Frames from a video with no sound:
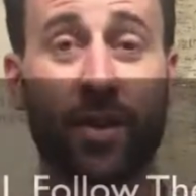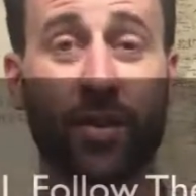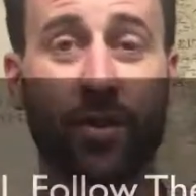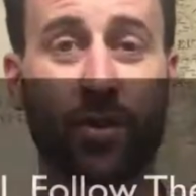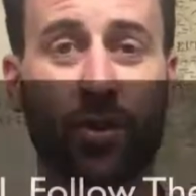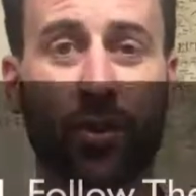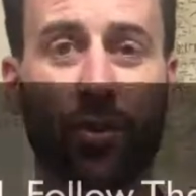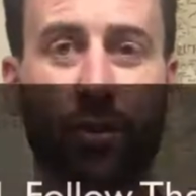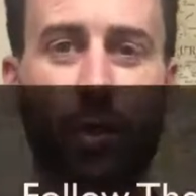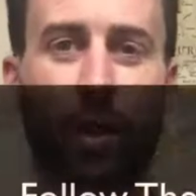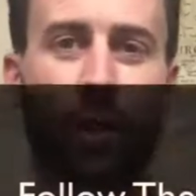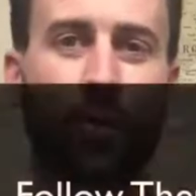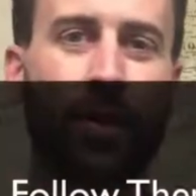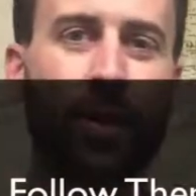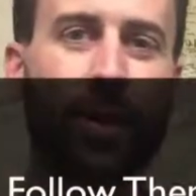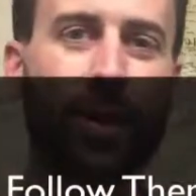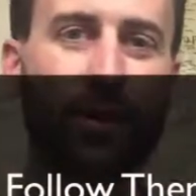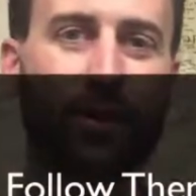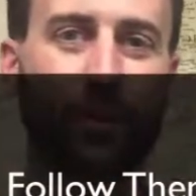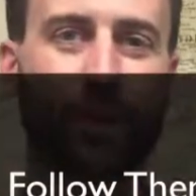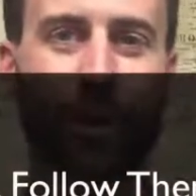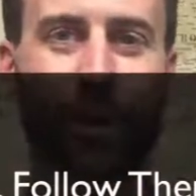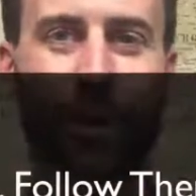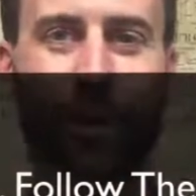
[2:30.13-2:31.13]
So go
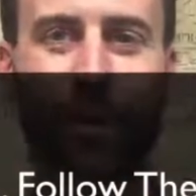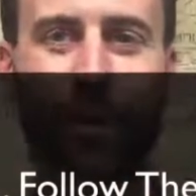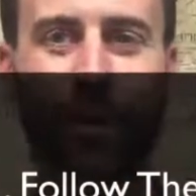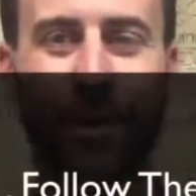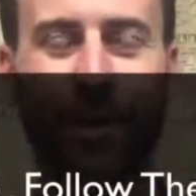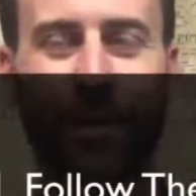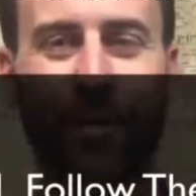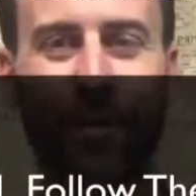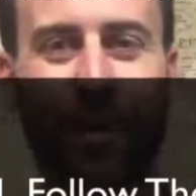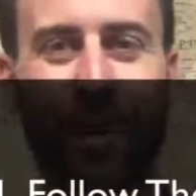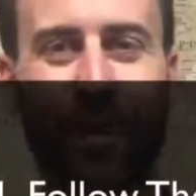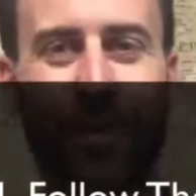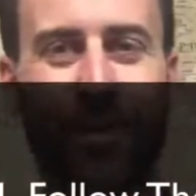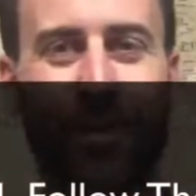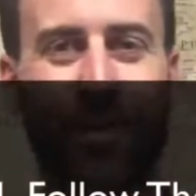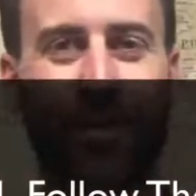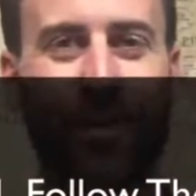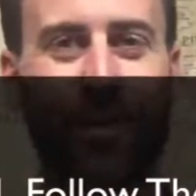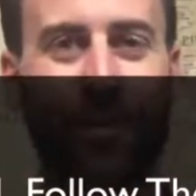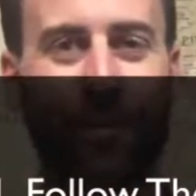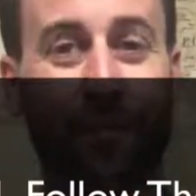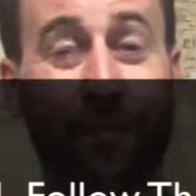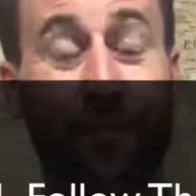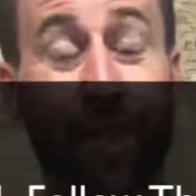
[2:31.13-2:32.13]
give Real
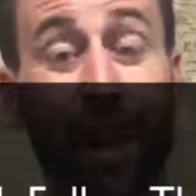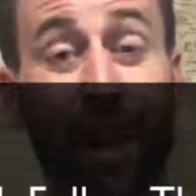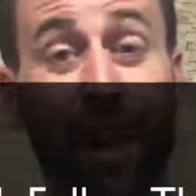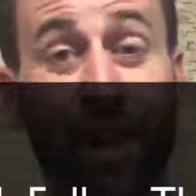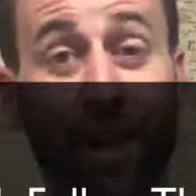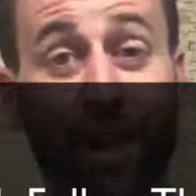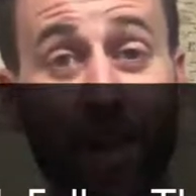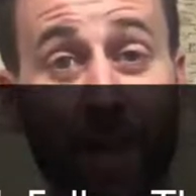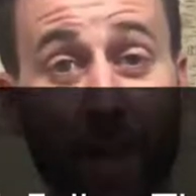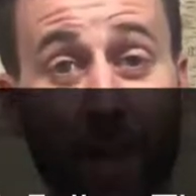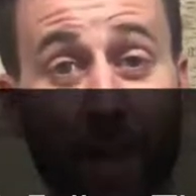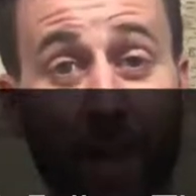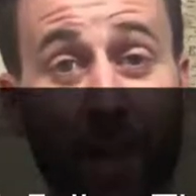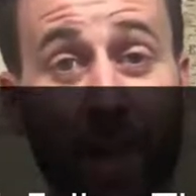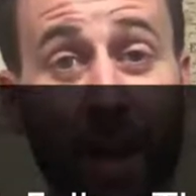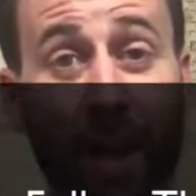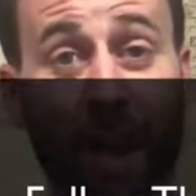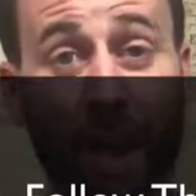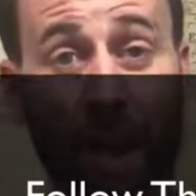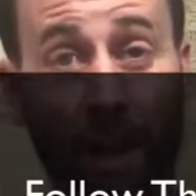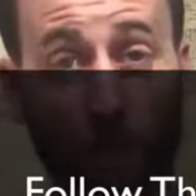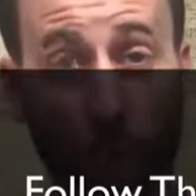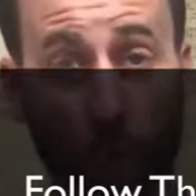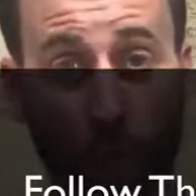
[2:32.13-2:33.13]
Renovations a follow
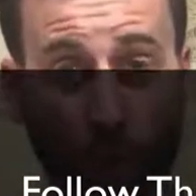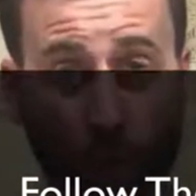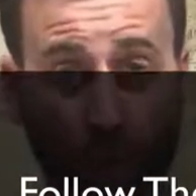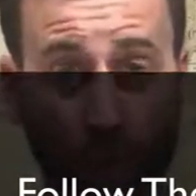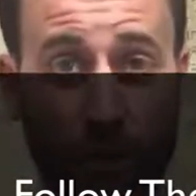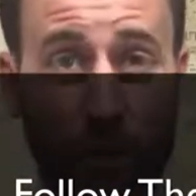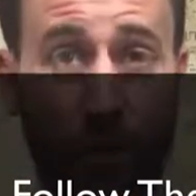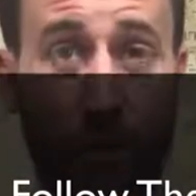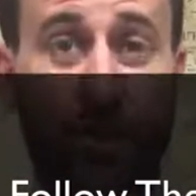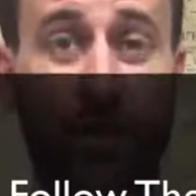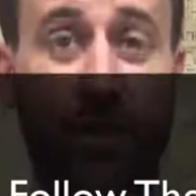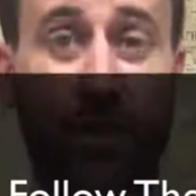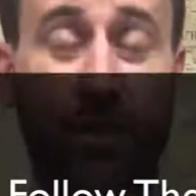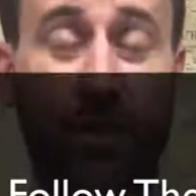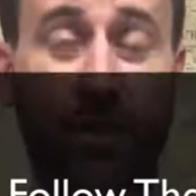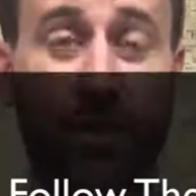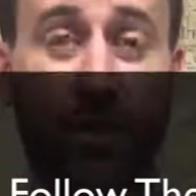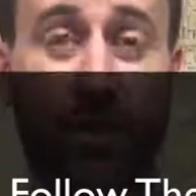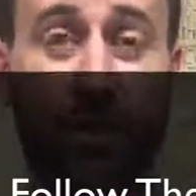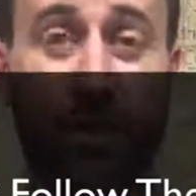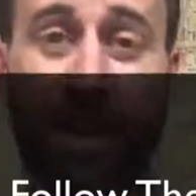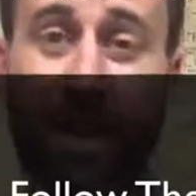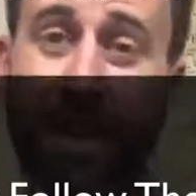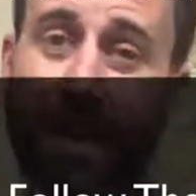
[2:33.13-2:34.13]
and watch what they're
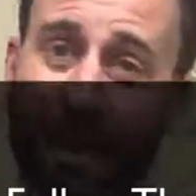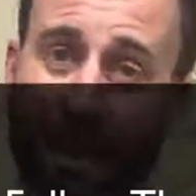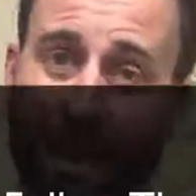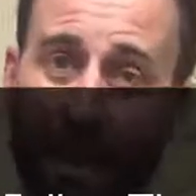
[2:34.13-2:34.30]
doing,